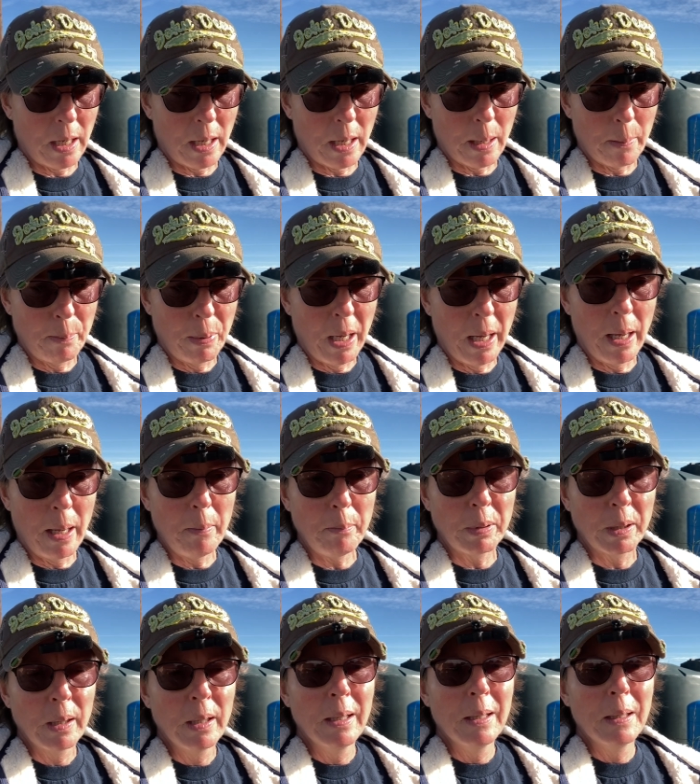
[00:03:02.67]
uh, pump
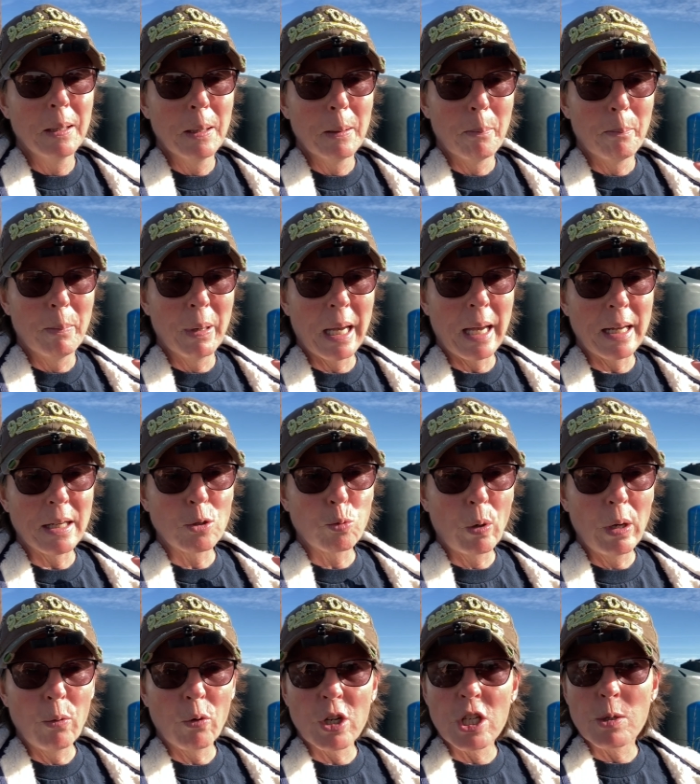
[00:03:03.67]
but
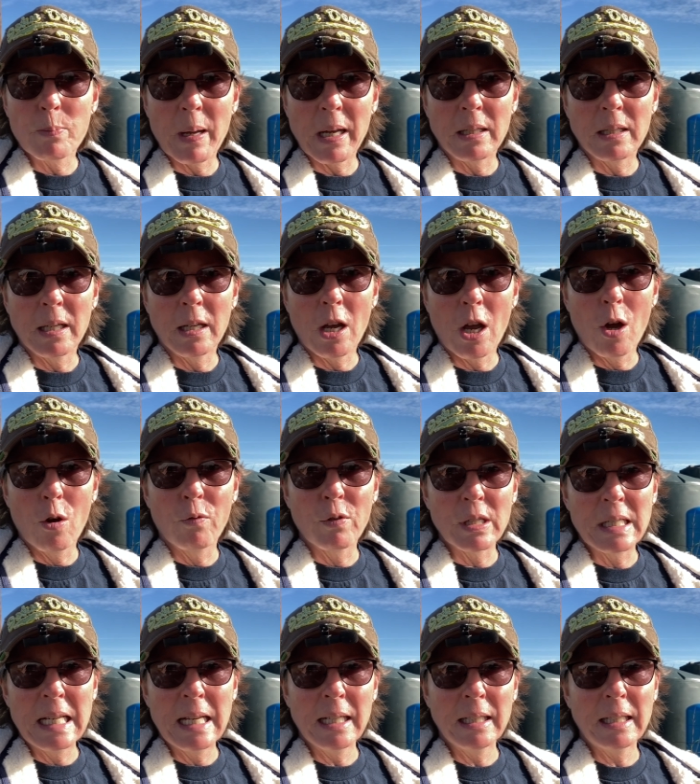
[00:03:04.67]
we were expecting over
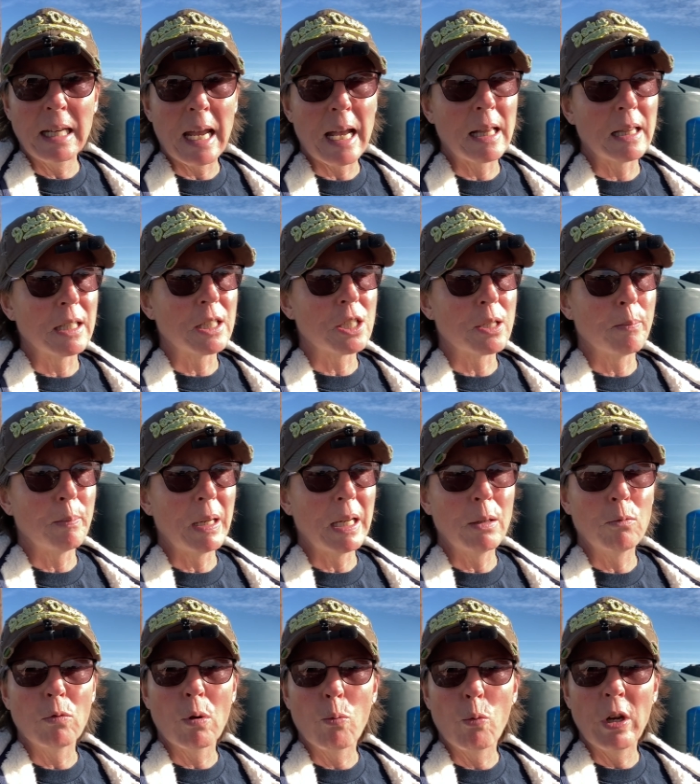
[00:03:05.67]
10 gallons a
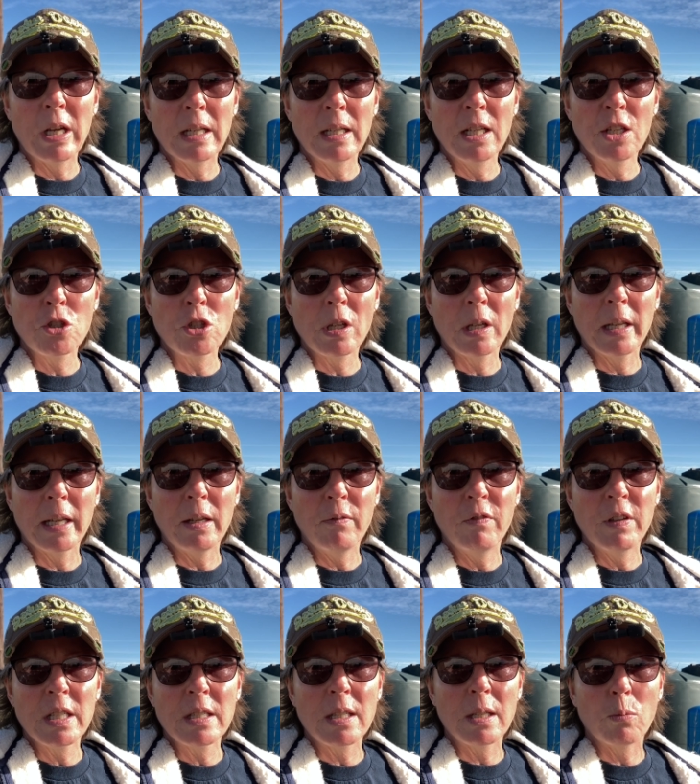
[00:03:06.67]
minute when we initially
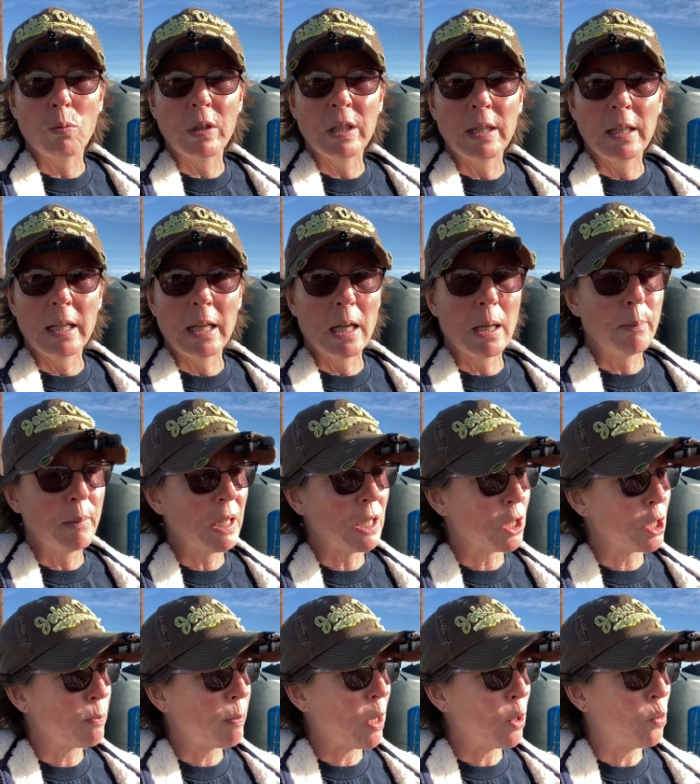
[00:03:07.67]
visited with them and
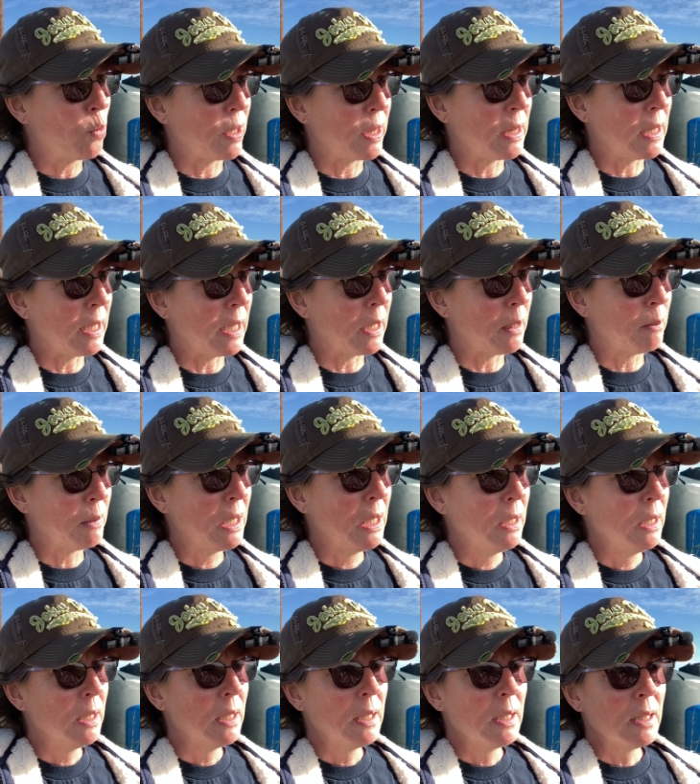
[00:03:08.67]
spoke with them.
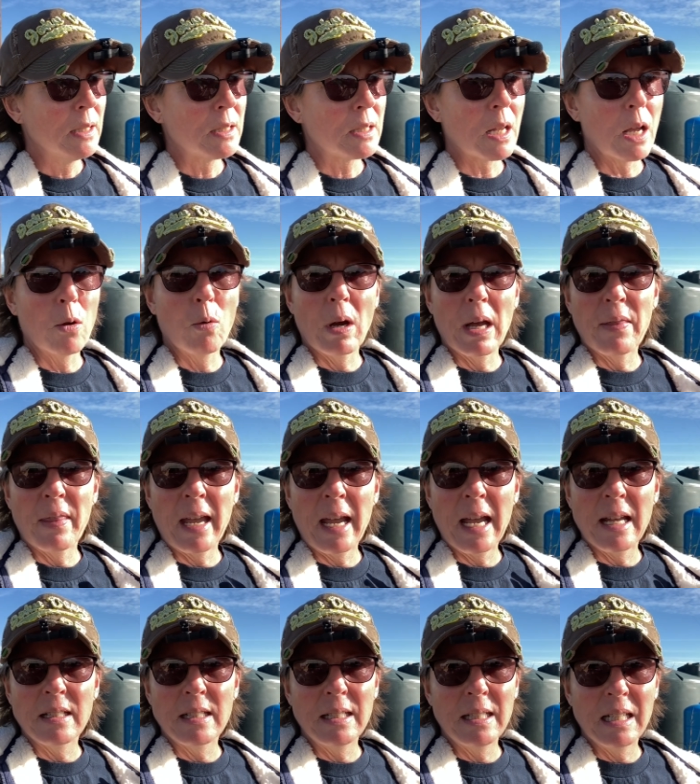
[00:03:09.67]
So uh, they
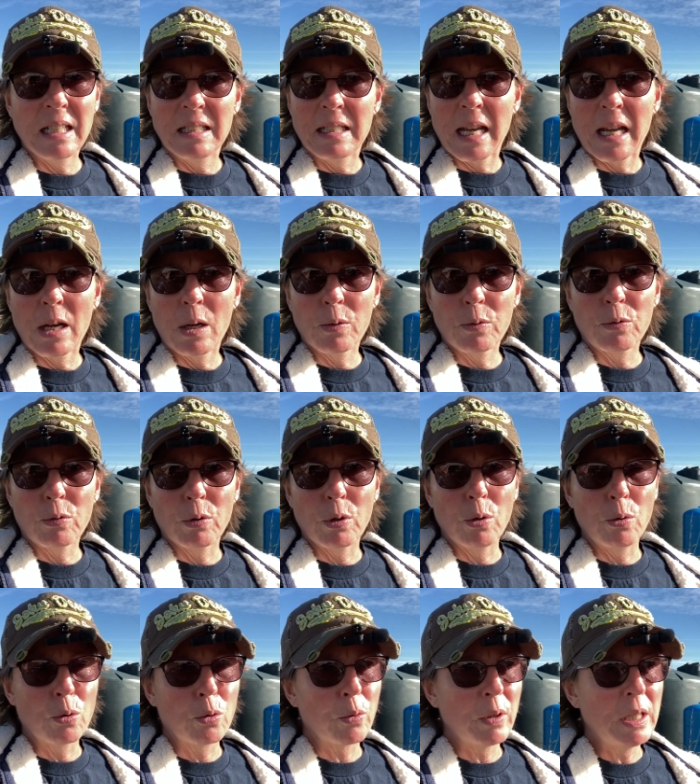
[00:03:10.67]
had to dig down
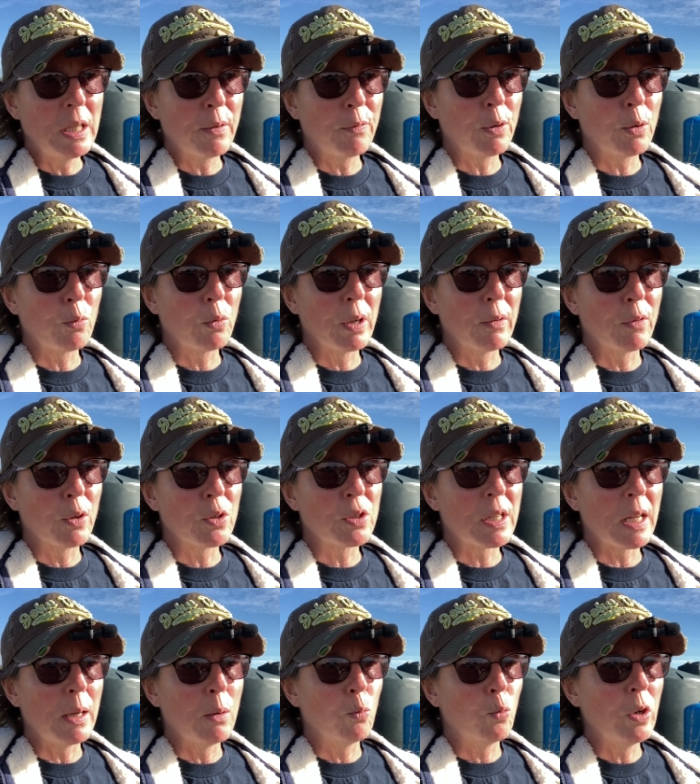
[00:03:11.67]
through three different rivers
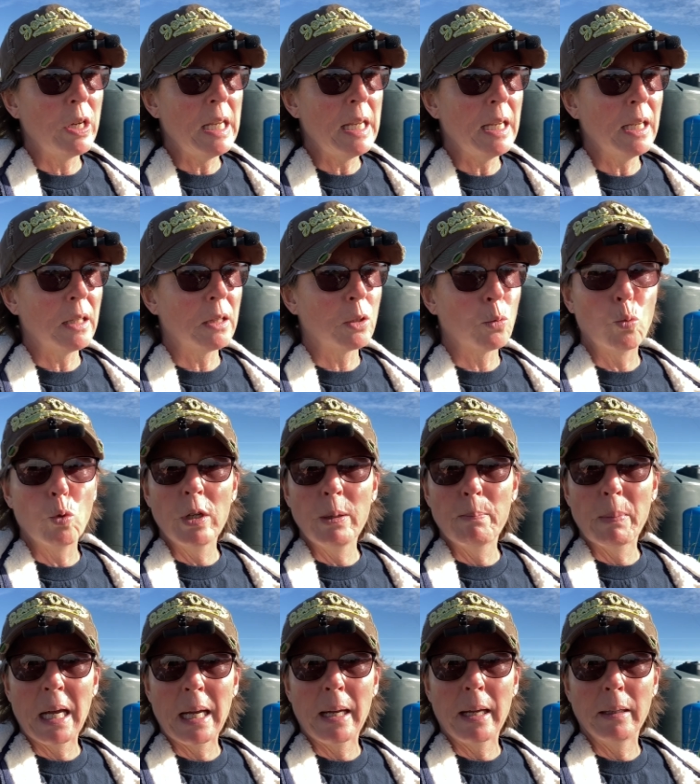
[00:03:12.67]
and we hit the
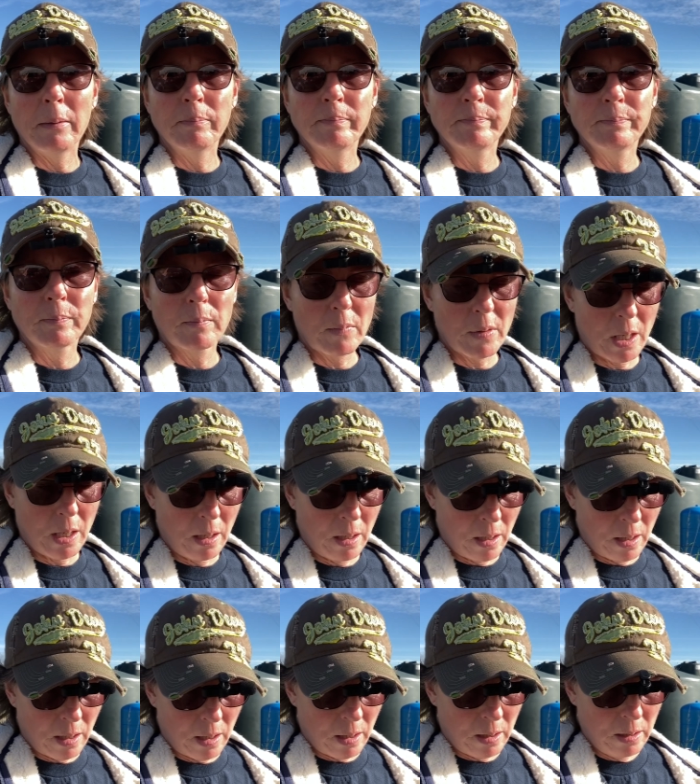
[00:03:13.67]
Woodbine,
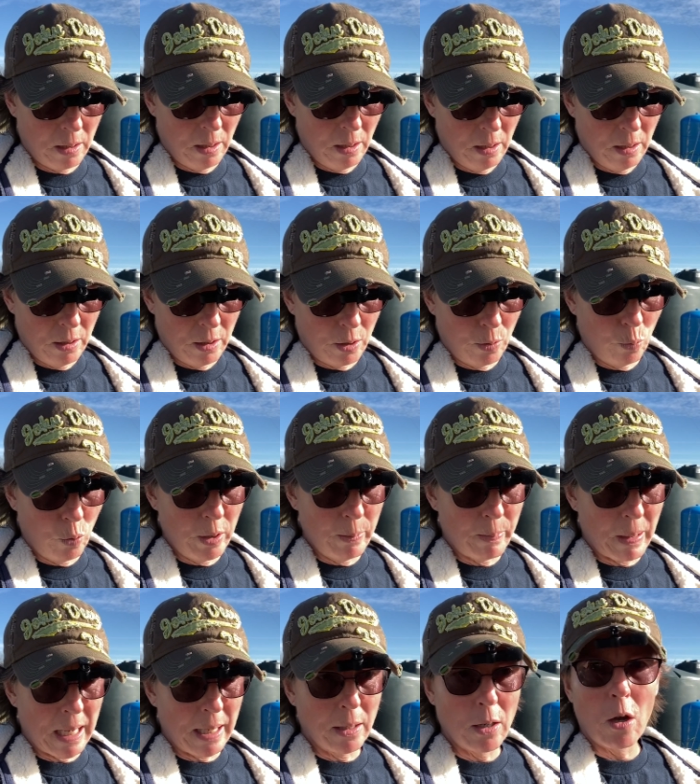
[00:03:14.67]
uh, the
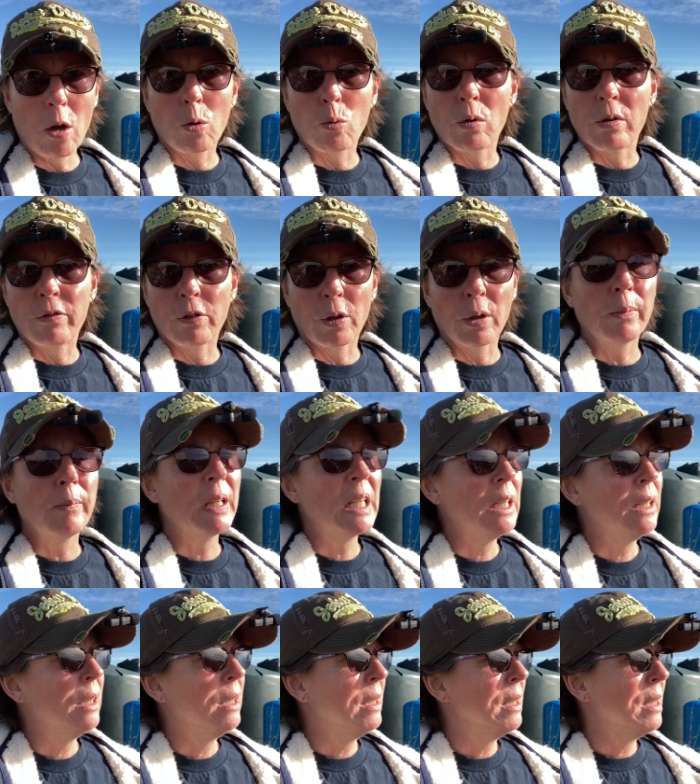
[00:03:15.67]
Woodbine aquifer.
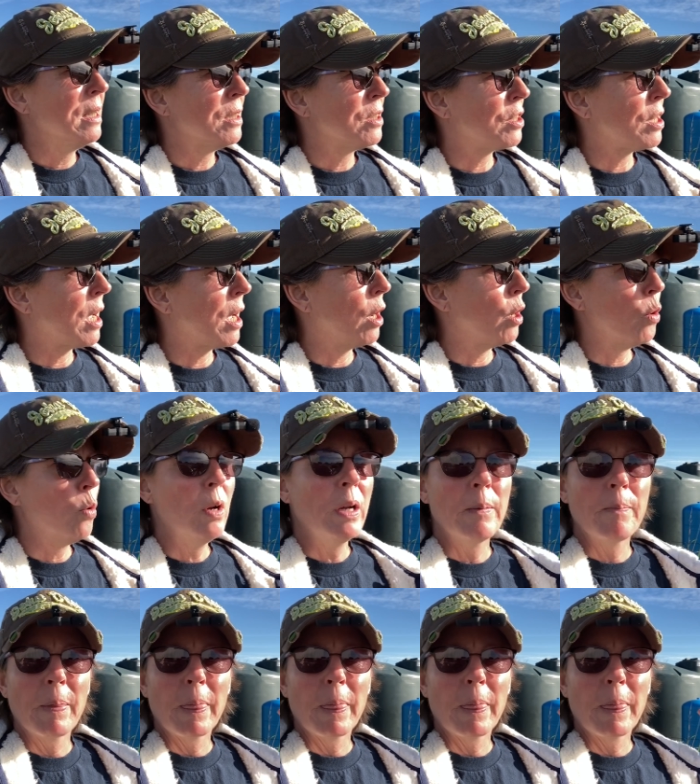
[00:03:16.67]
So